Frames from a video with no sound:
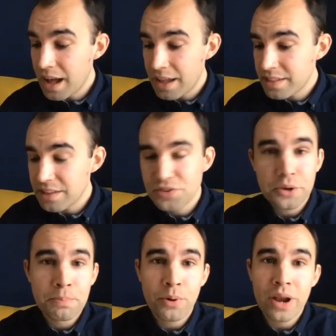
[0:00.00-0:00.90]
That's a
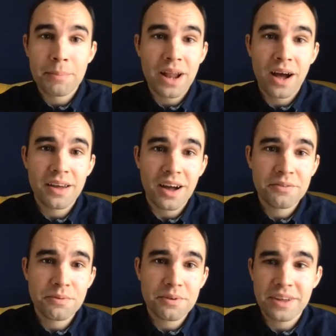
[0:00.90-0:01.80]
good point. I mean,
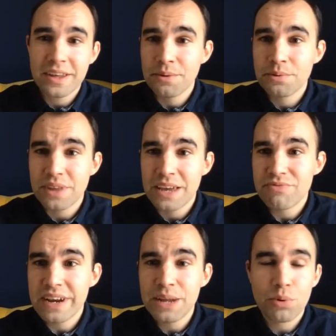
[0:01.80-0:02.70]
it
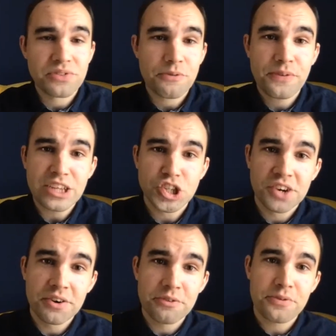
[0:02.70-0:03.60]
really was a
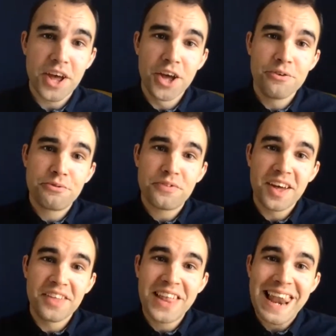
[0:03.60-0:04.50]
feature of
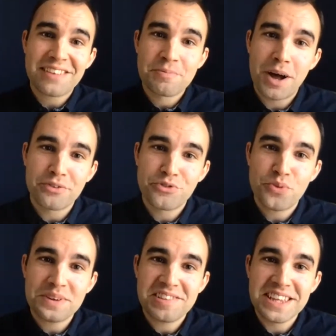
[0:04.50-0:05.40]
the latter part of
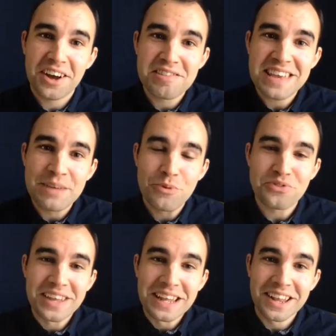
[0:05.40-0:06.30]
2019,
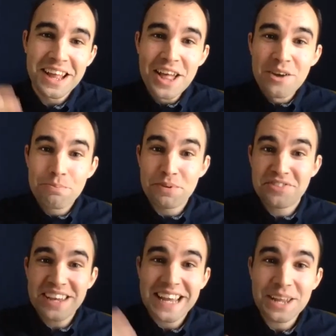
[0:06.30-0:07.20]
wasn't it? That
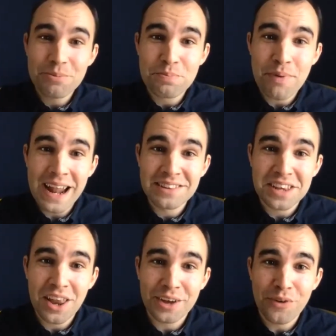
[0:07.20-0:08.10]
particularly with brands
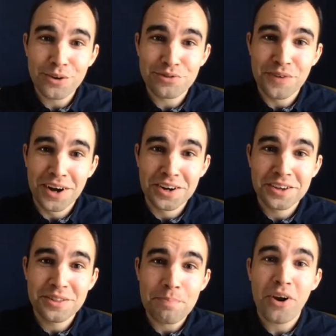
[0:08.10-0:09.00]
like
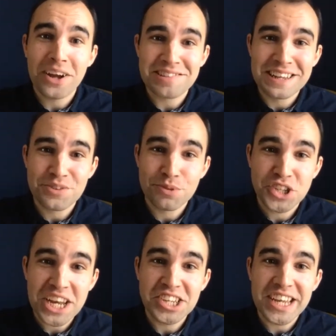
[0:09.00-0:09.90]
Volkswagen, the price lists were
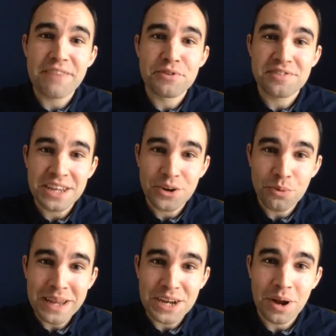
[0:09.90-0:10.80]
changing every single
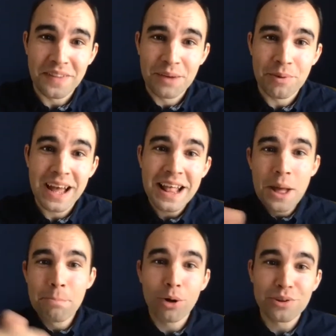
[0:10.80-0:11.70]
week, weren't they? Where
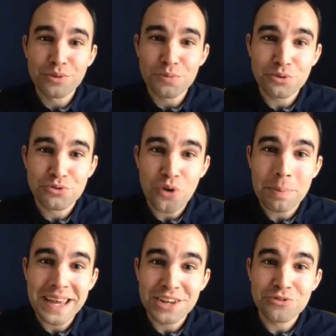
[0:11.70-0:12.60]
models would drop
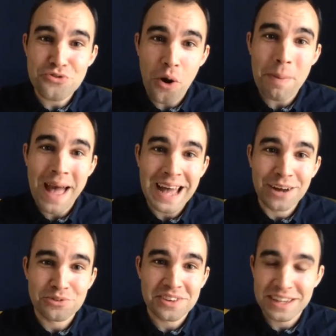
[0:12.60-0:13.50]
in and drop
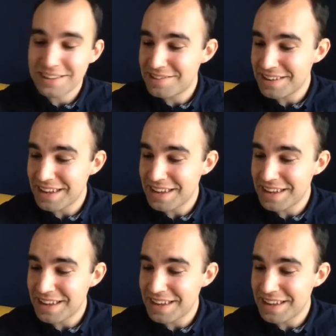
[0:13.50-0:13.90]
out, and